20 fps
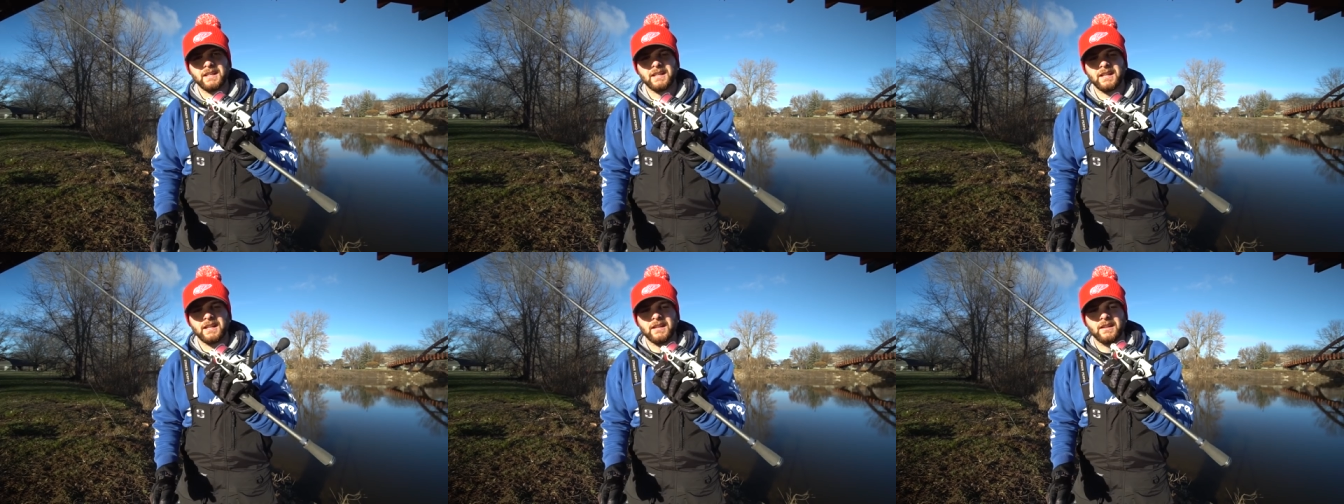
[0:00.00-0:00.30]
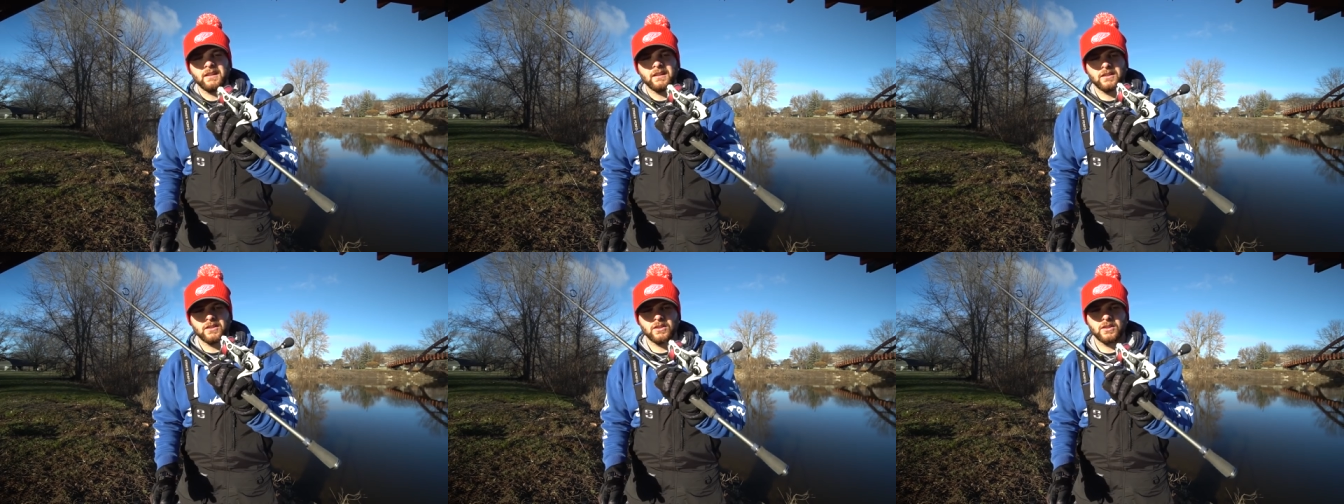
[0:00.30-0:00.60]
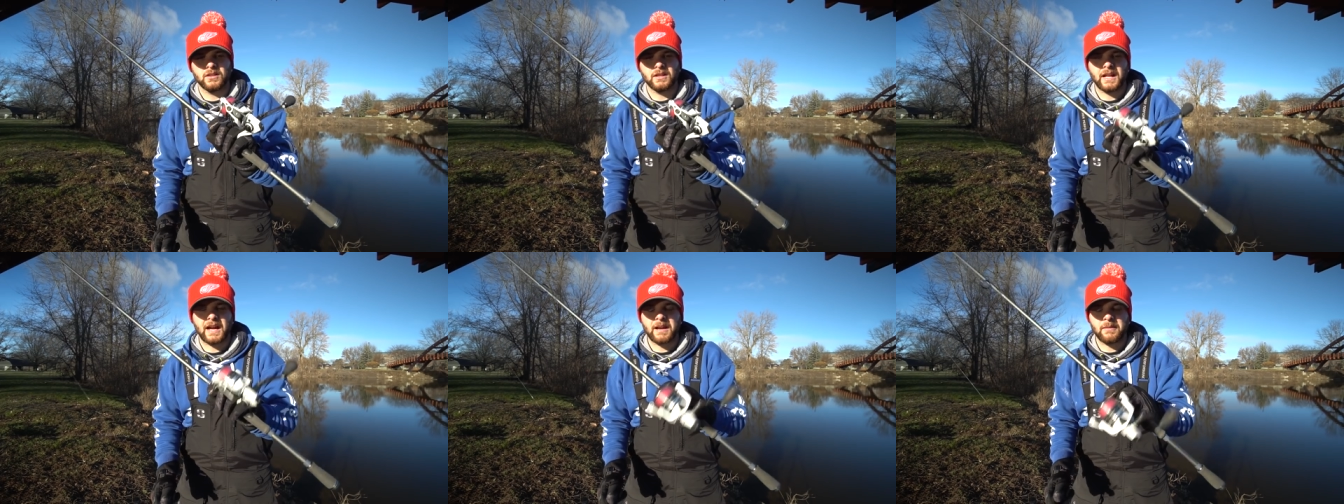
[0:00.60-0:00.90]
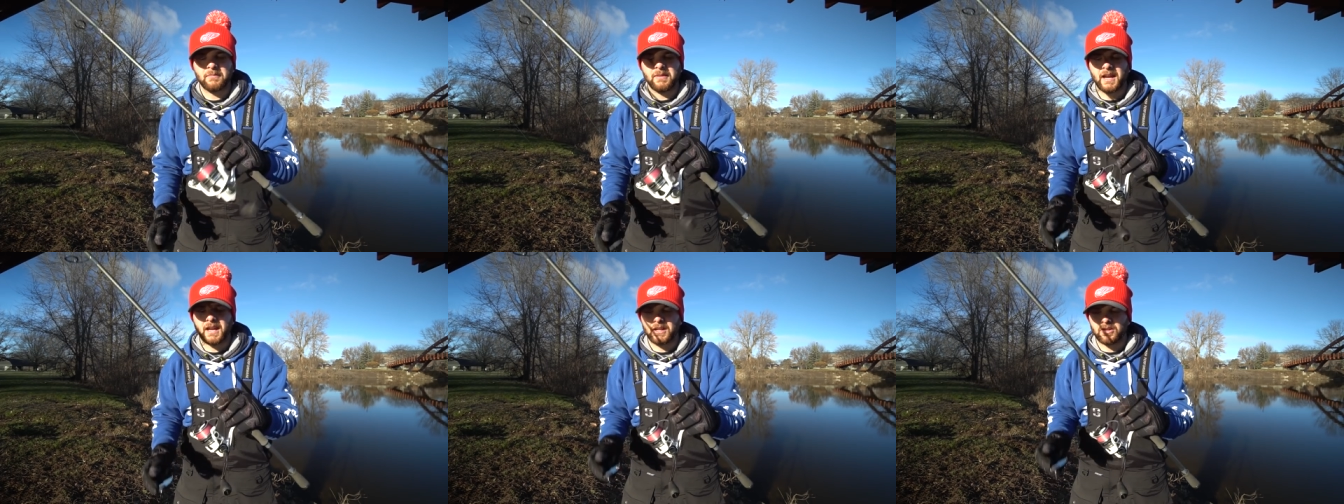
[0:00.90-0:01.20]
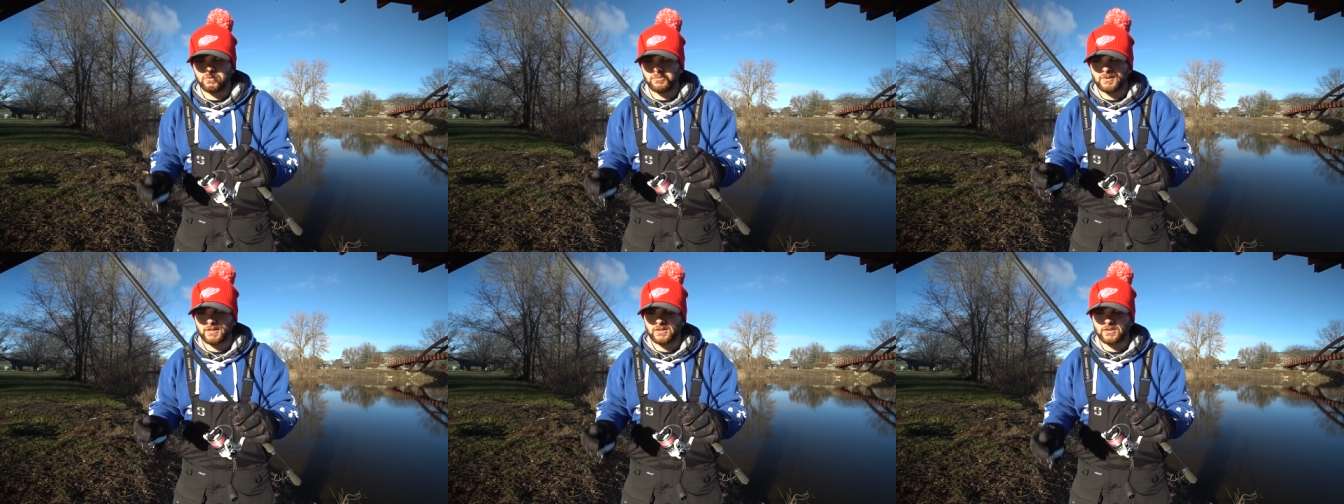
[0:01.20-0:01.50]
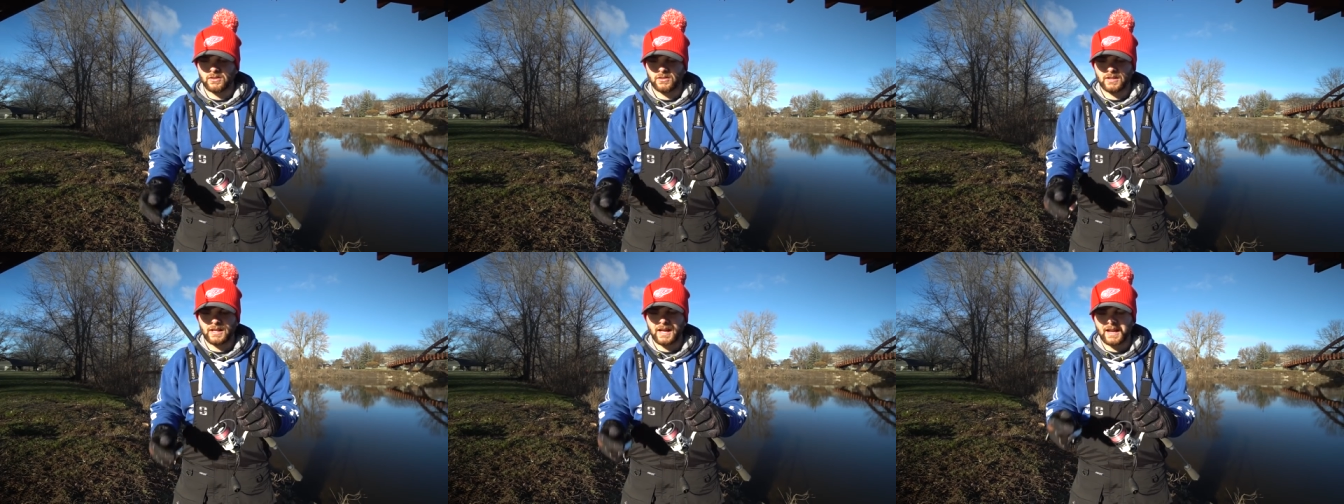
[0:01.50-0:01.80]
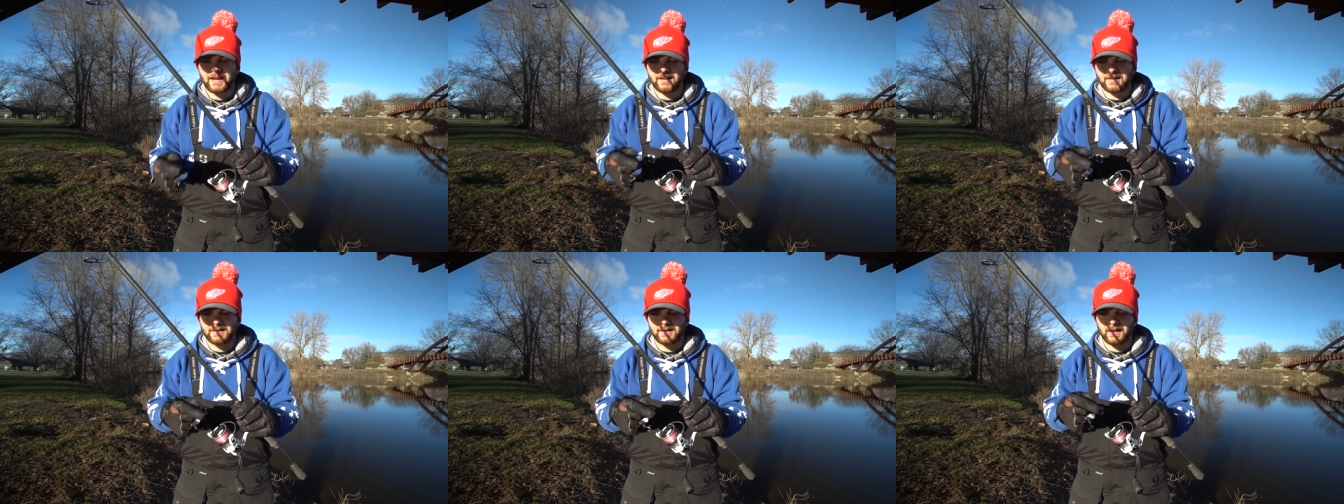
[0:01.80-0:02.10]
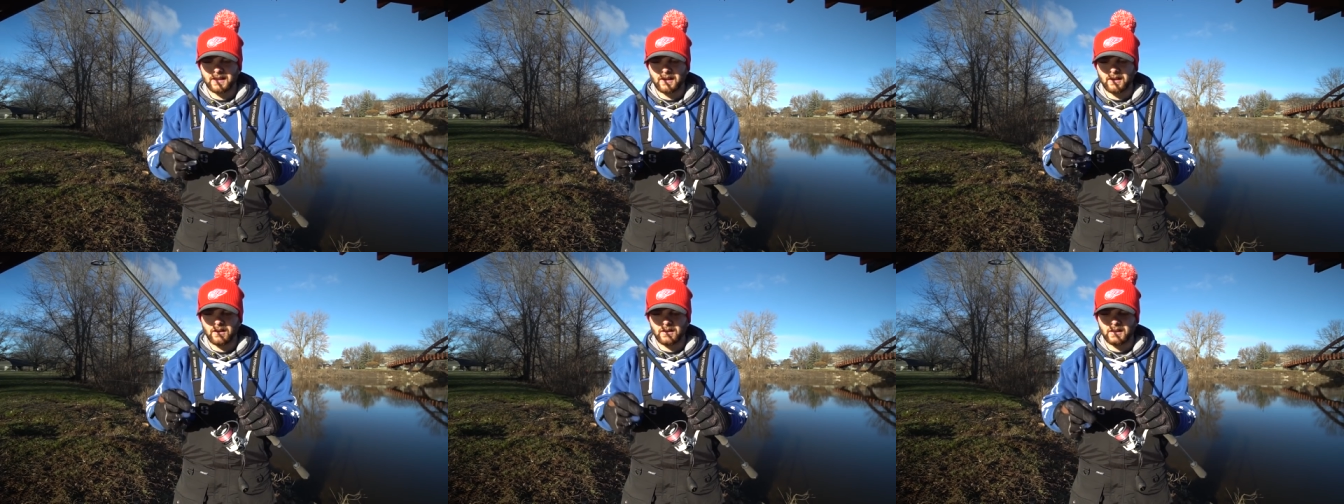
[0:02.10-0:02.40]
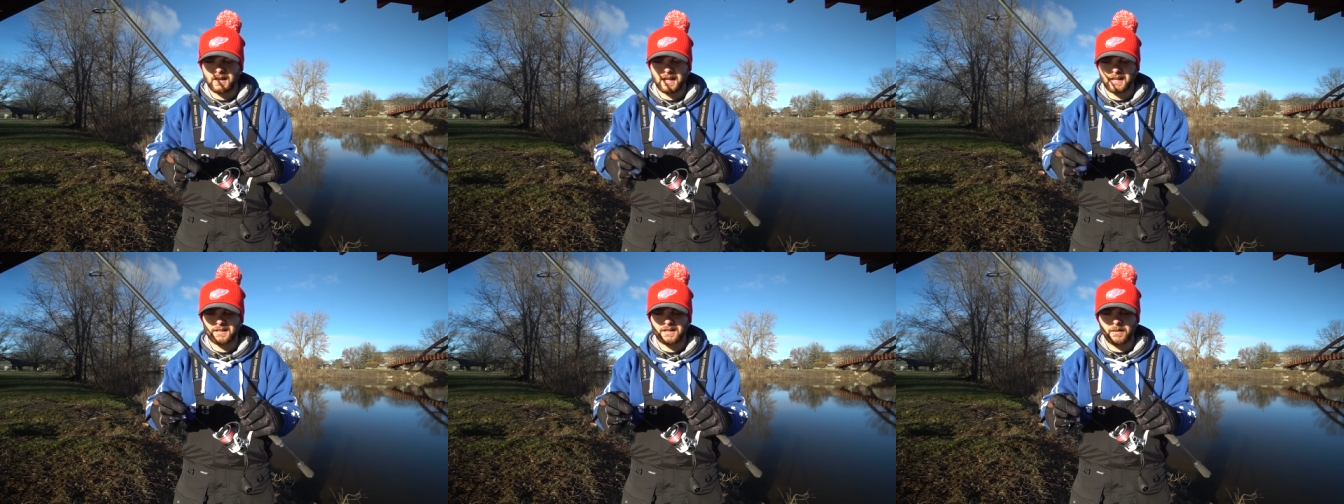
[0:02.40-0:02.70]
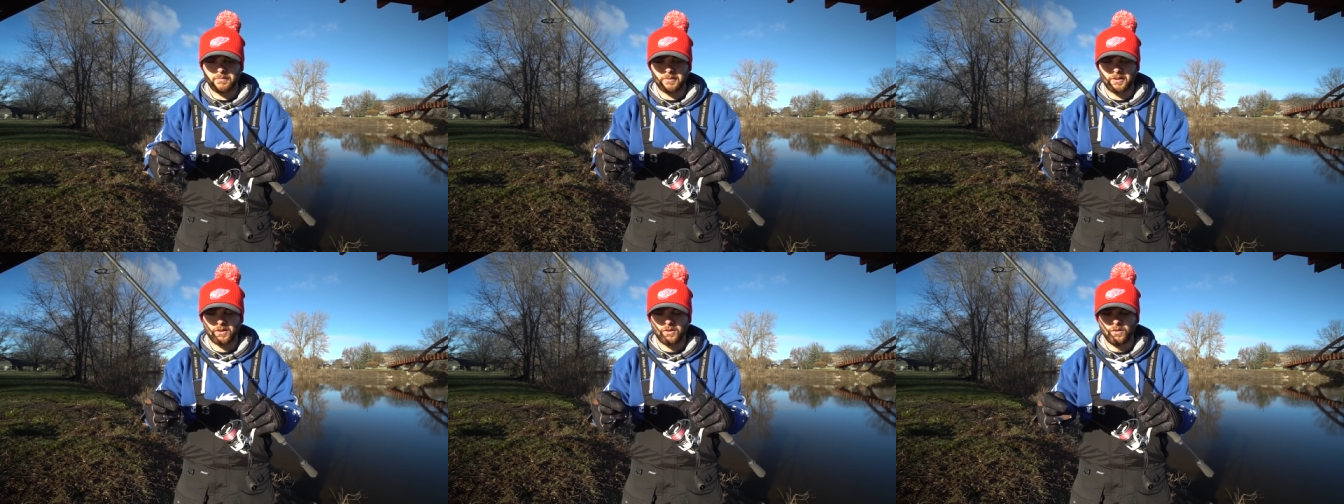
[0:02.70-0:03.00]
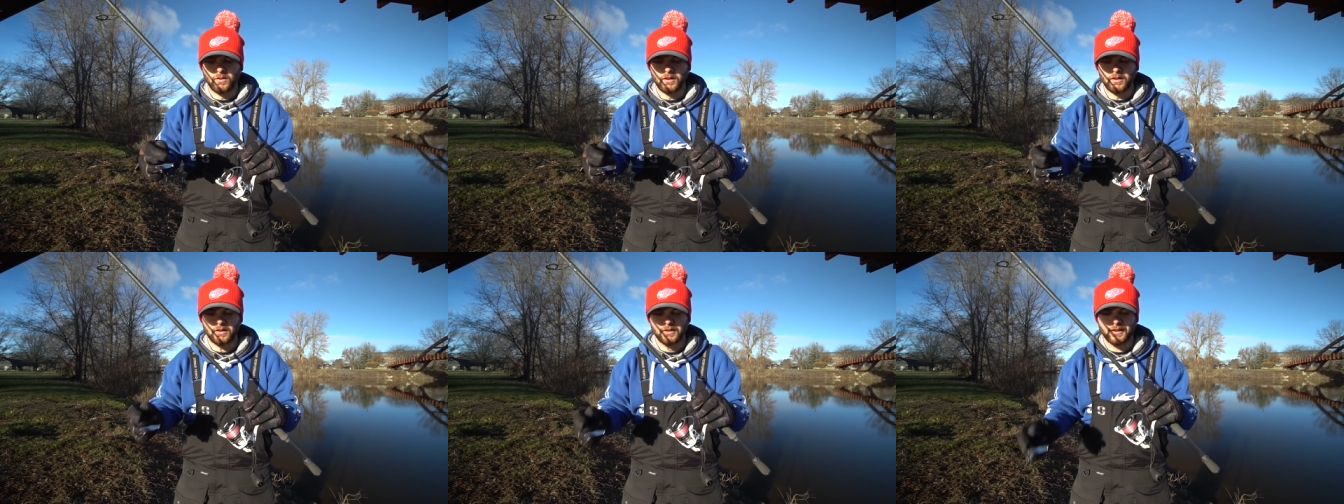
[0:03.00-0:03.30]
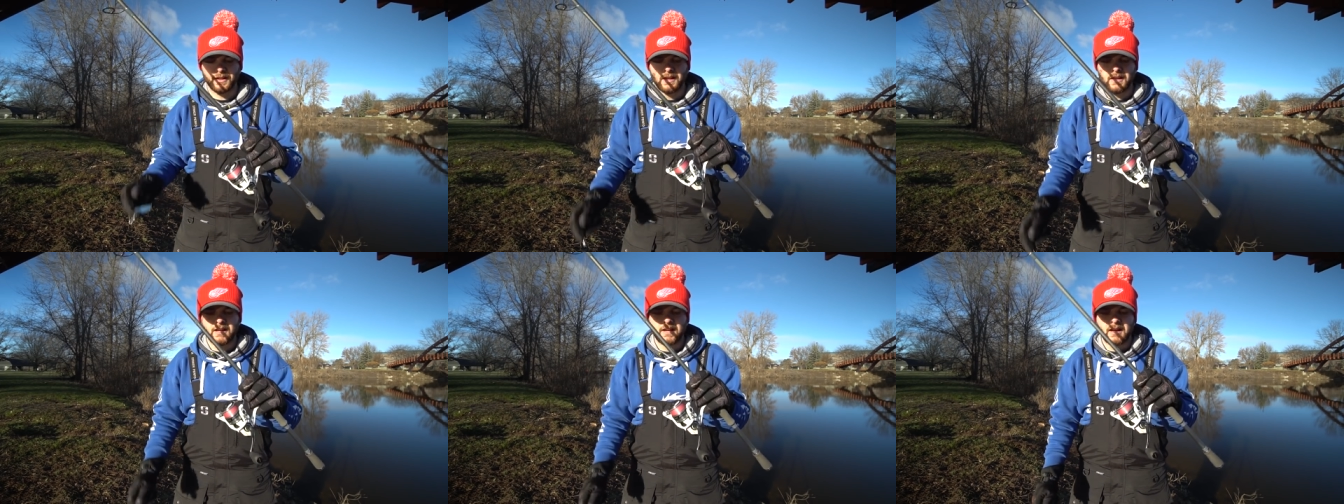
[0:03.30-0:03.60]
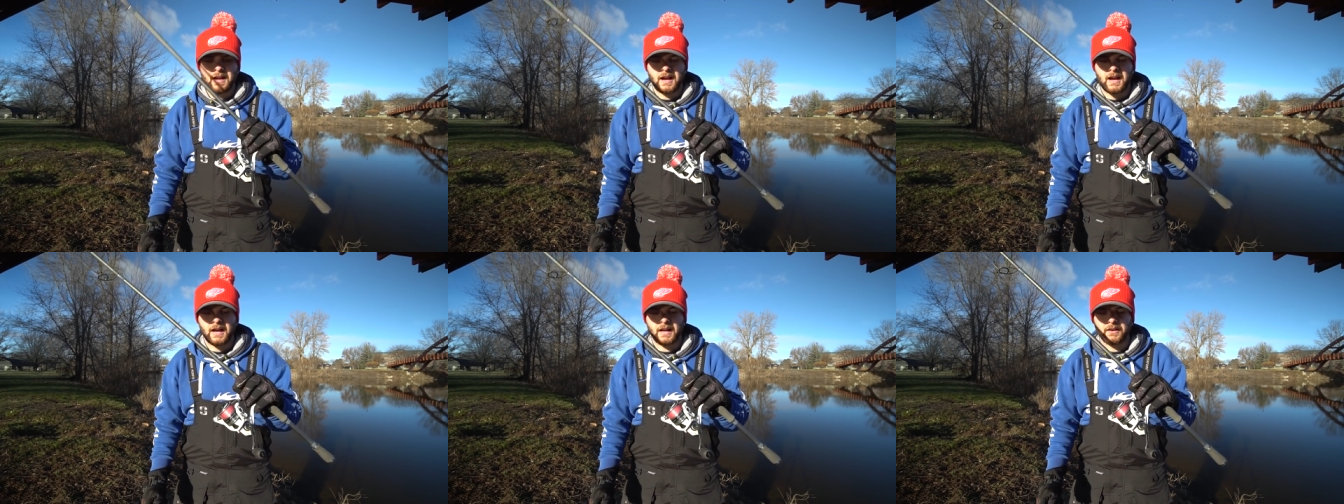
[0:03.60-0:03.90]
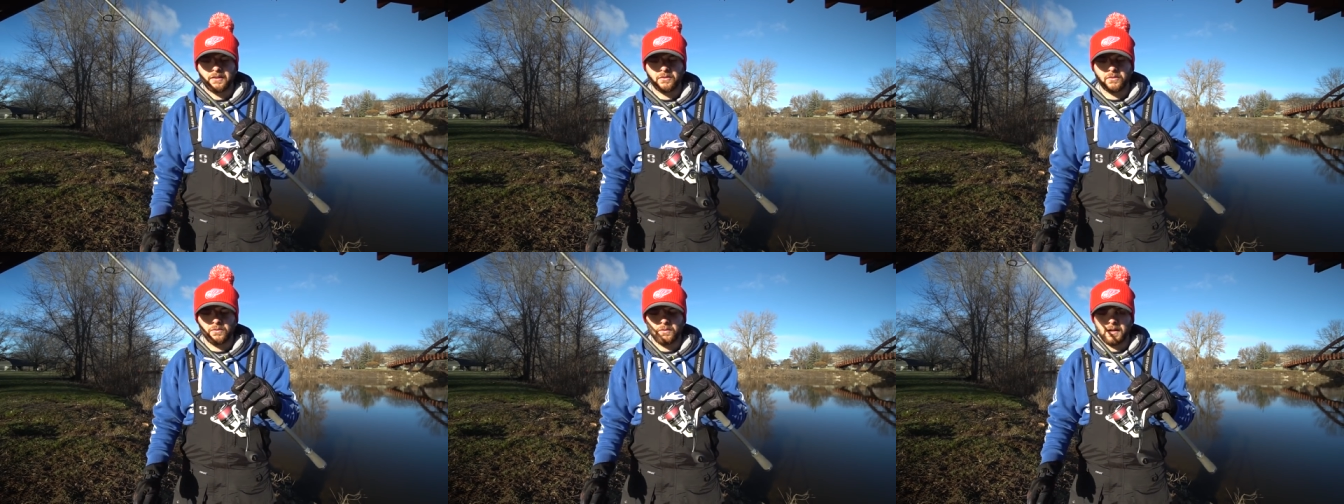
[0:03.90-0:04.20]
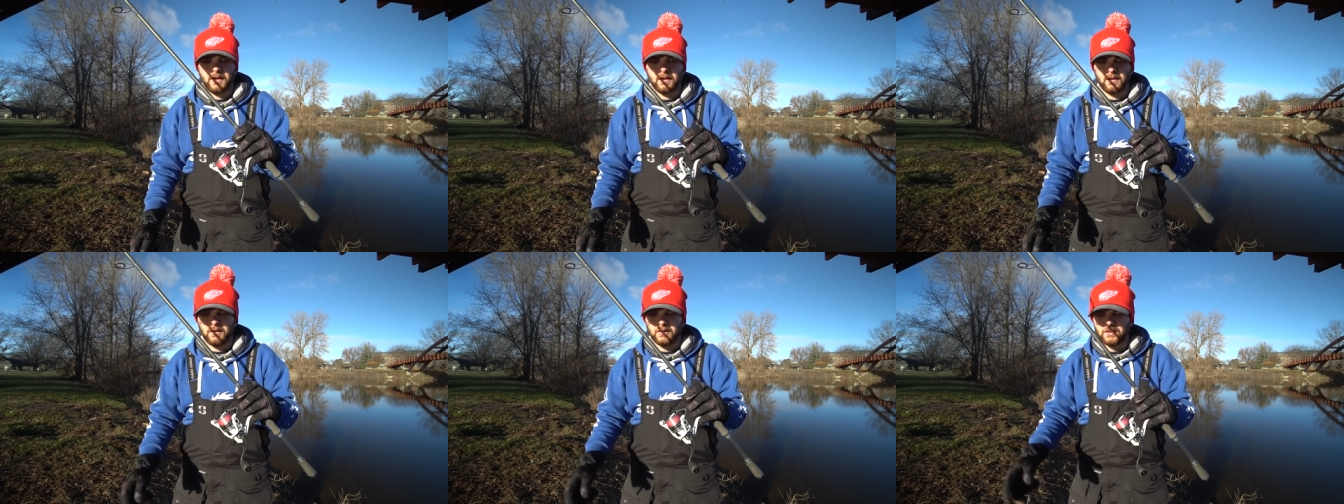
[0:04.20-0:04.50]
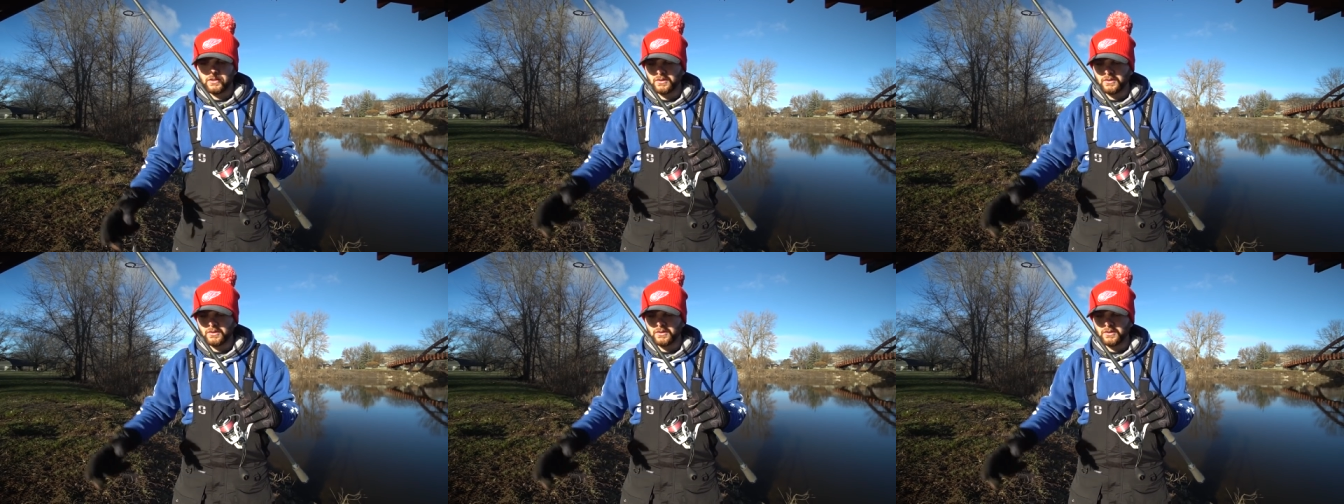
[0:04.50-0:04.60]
need good line management so your line doesn't get all kinked up and coiled on your reel.